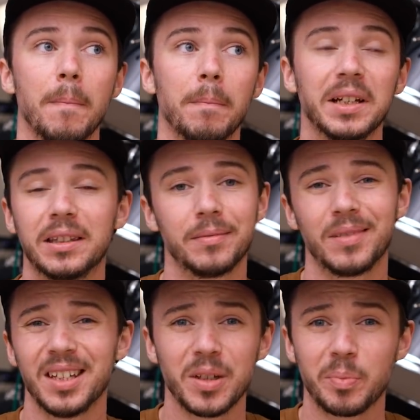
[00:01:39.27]
But
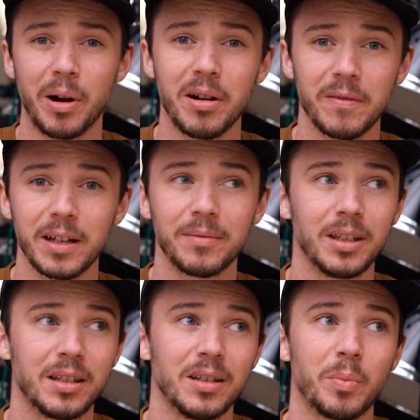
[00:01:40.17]
this is part of it.
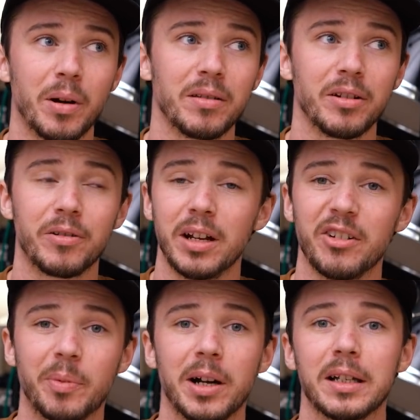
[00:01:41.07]
This is part of the
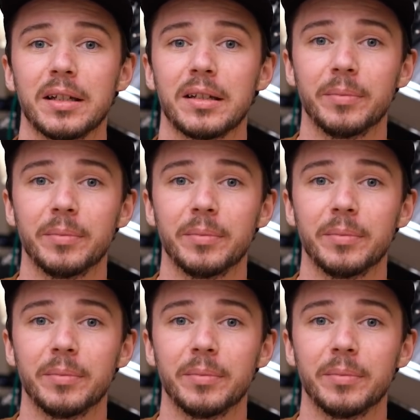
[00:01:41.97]
creative process.